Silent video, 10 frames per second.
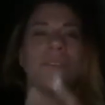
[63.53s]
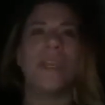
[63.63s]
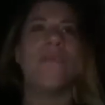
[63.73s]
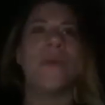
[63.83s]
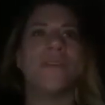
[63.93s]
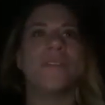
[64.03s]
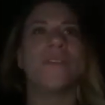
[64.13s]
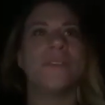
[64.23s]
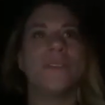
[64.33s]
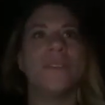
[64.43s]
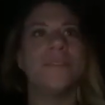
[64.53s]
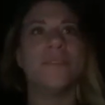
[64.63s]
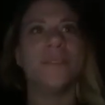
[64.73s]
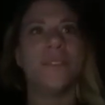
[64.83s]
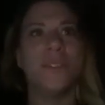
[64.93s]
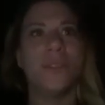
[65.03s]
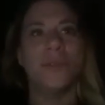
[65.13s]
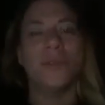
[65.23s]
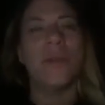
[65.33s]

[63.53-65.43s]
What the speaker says: came out to, you know,